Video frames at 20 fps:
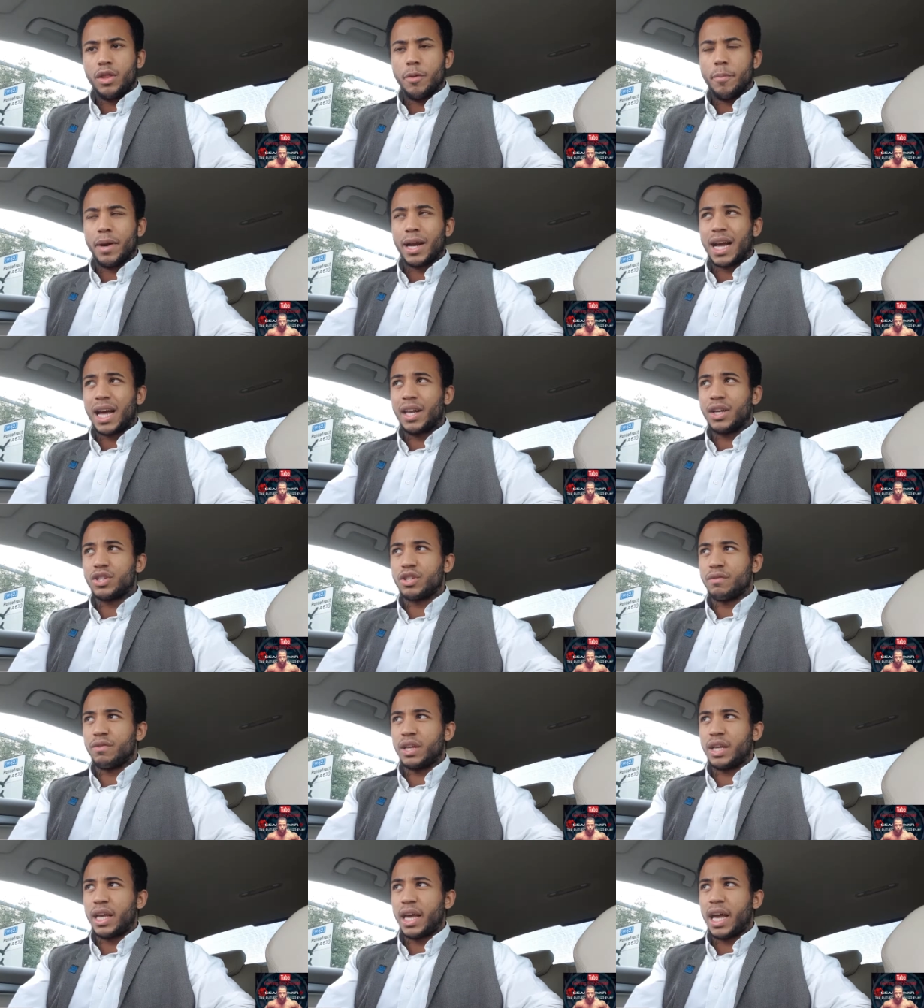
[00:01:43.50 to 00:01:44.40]
the
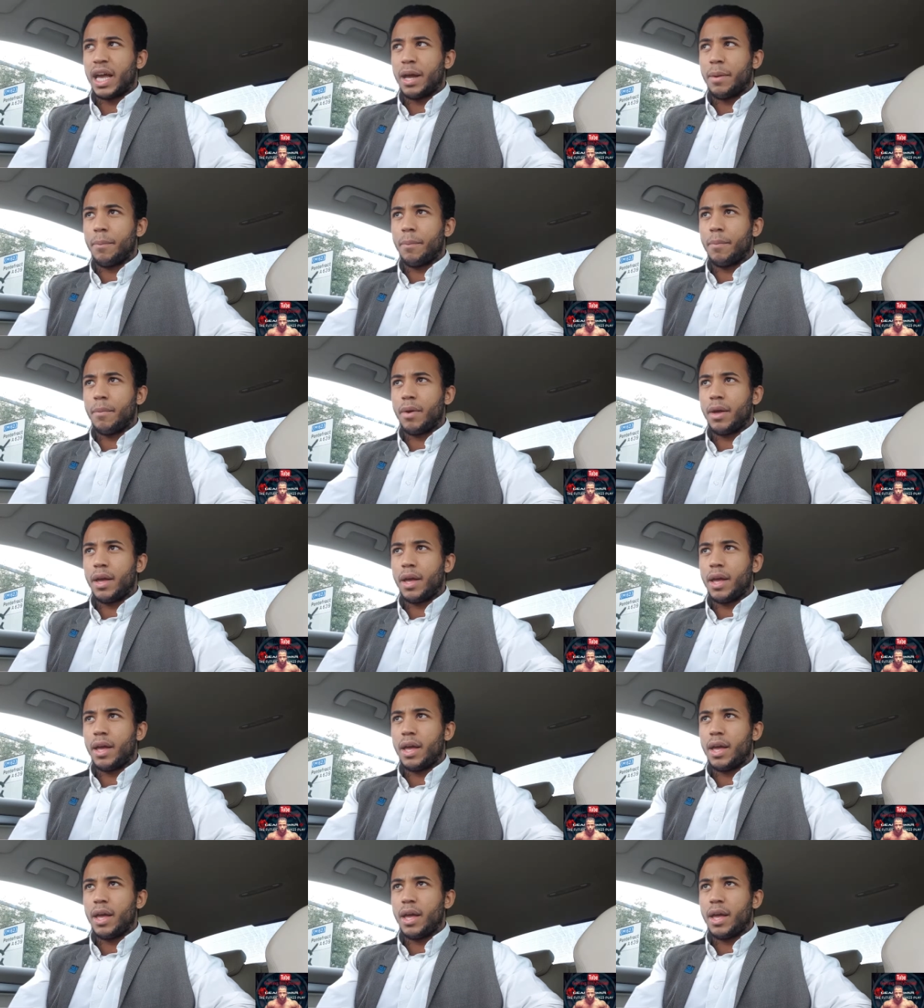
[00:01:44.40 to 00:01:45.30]
mechanics of the game,
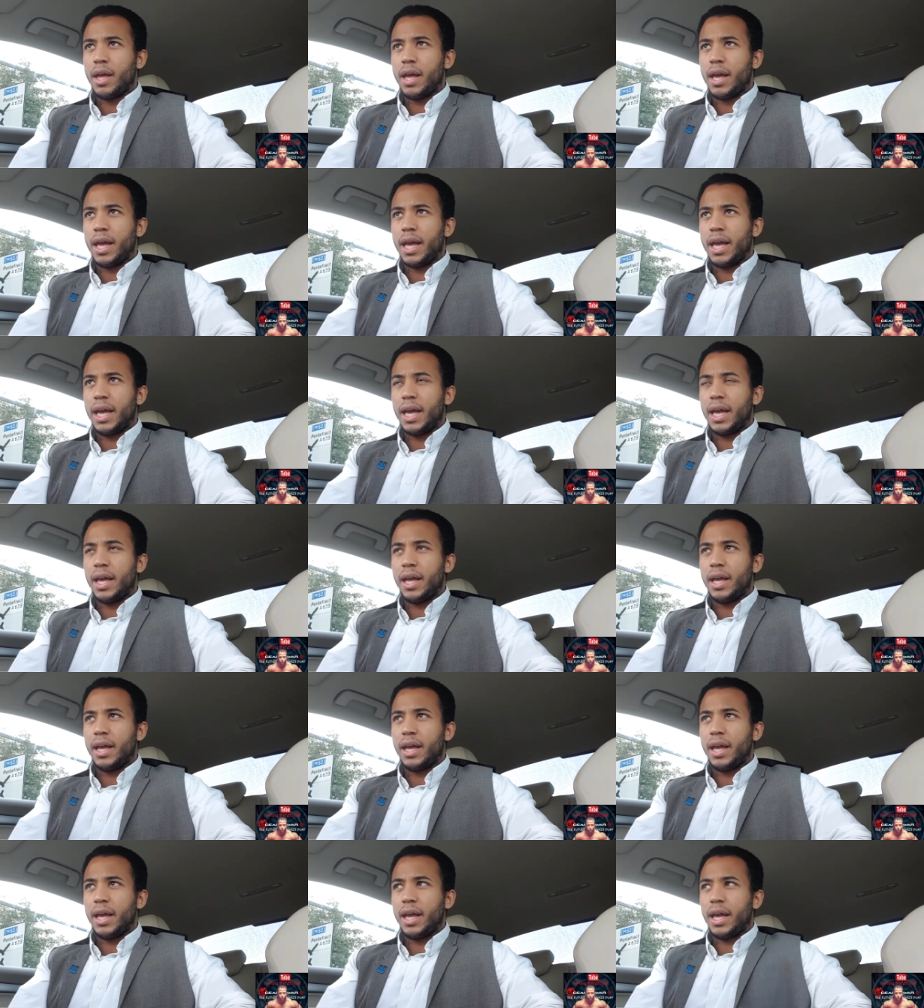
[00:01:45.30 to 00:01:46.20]
it
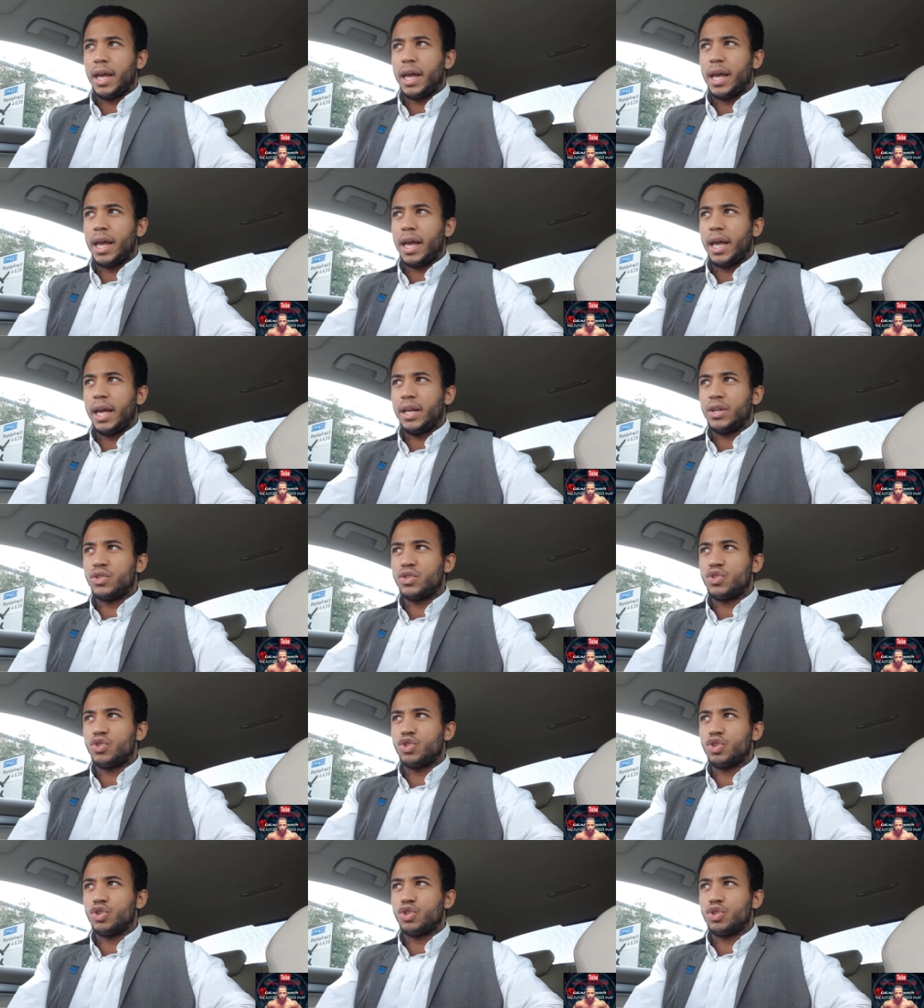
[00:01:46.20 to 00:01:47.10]

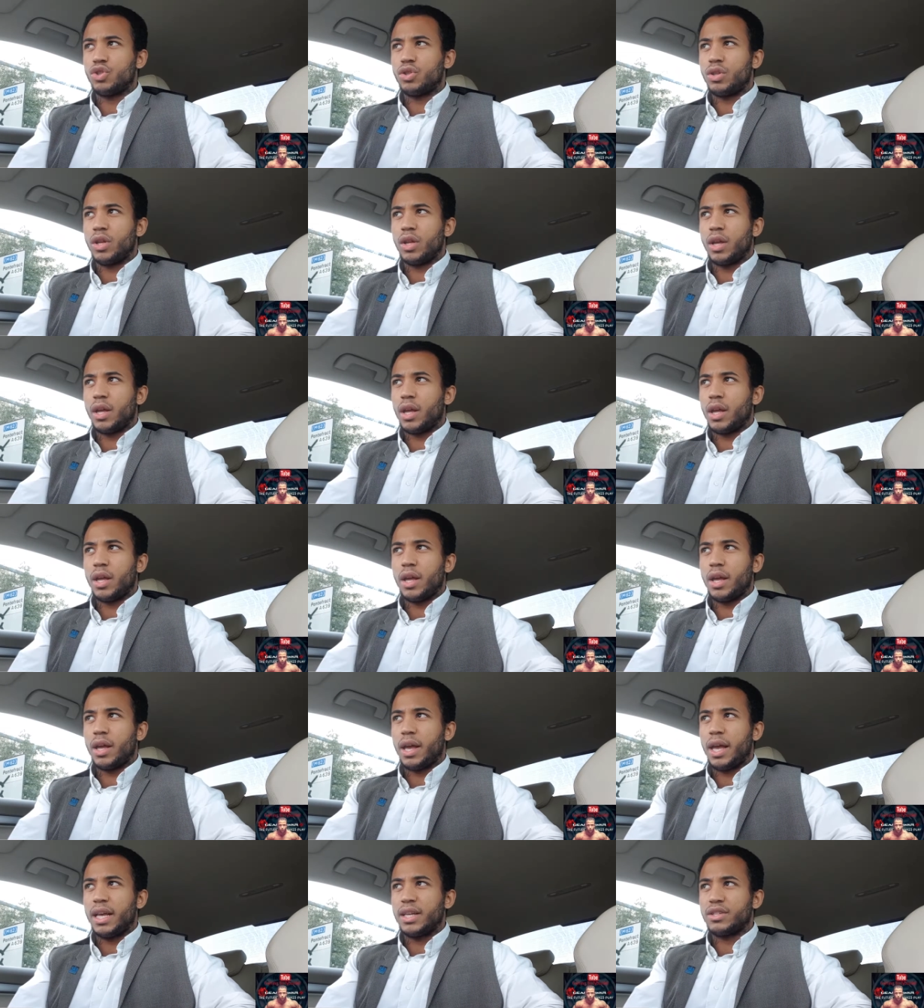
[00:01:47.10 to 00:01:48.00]
it's just
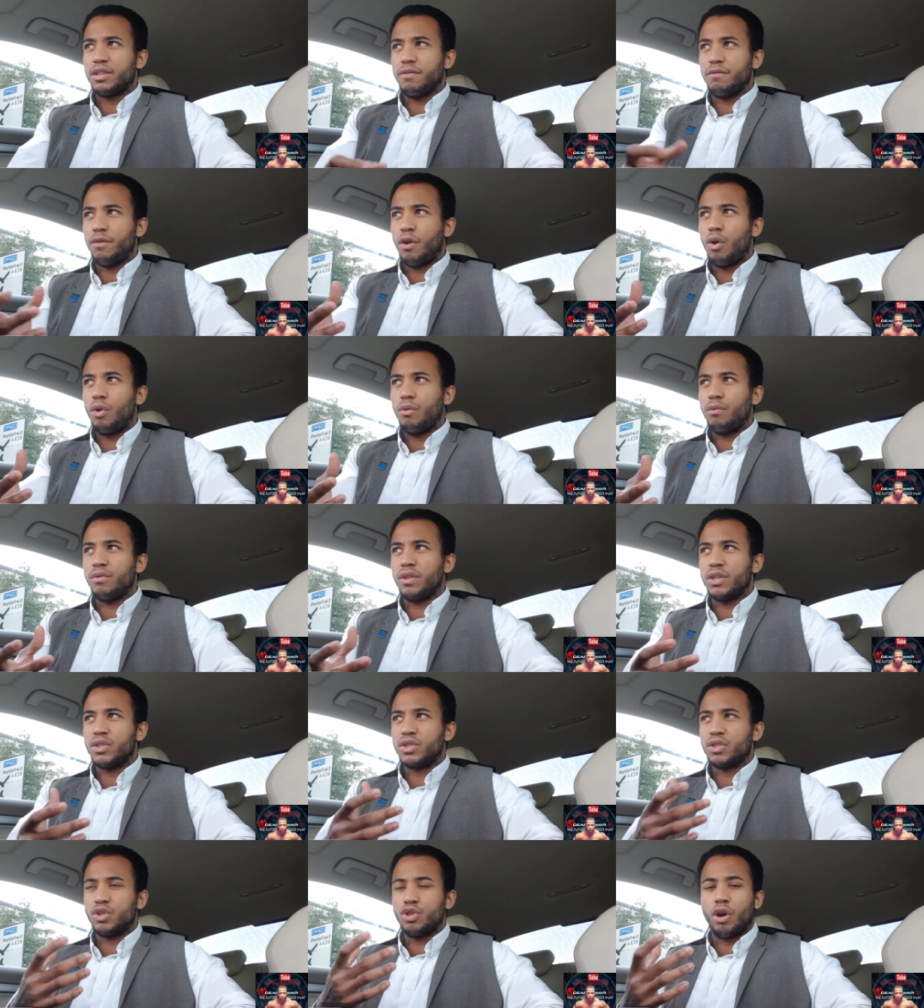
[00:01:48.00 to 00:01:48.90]
it's evolved.
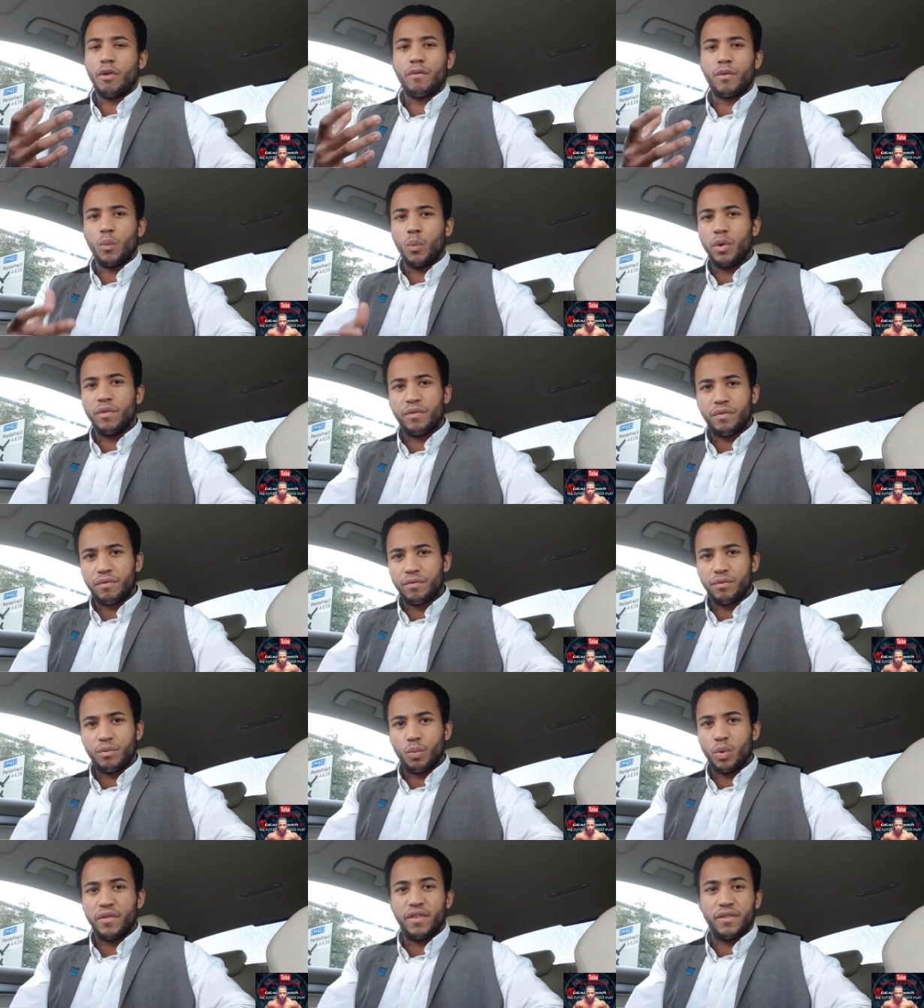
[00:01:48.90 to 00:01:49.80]
It's nothing we've
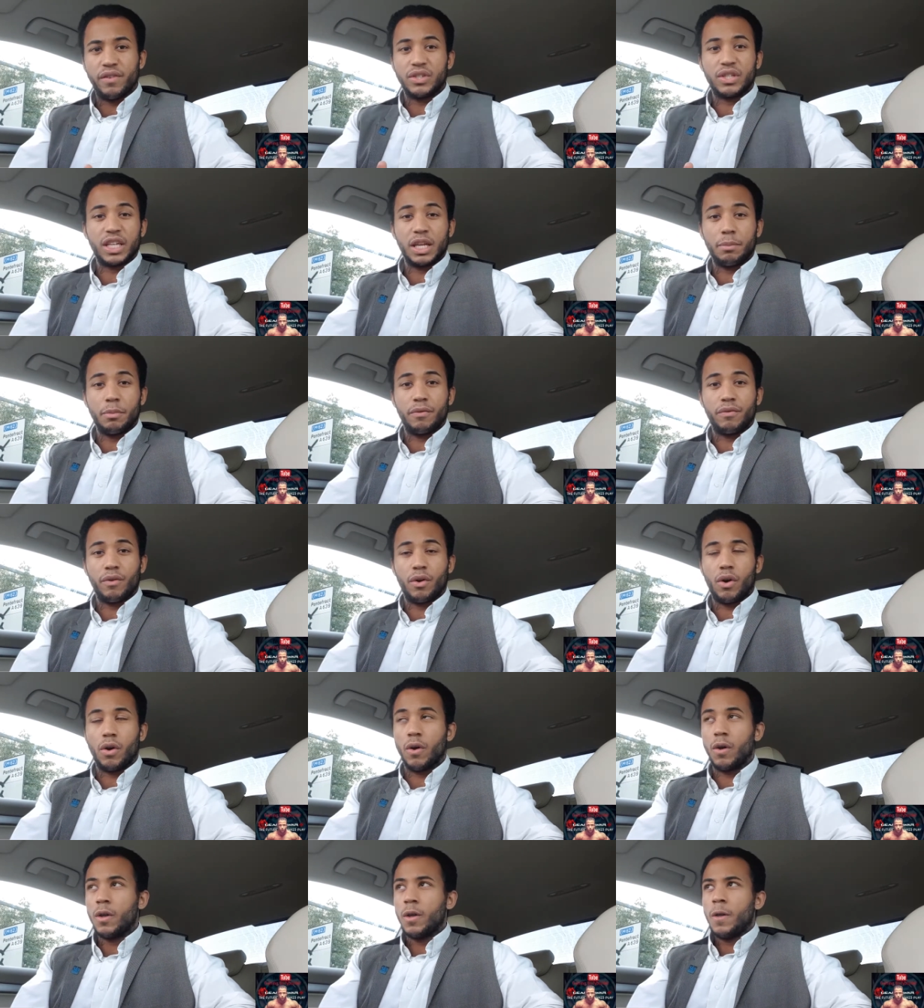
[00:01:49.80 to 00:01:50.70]
we've ever seen
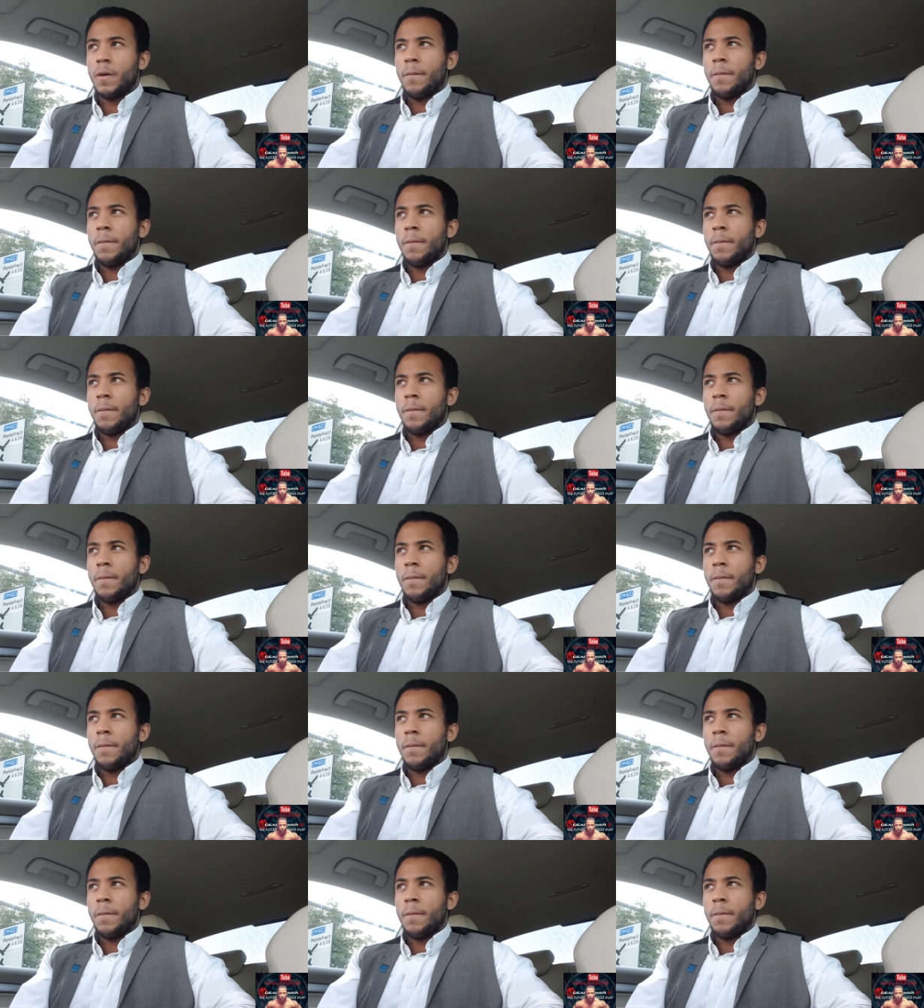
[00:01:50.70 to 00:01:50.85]
before.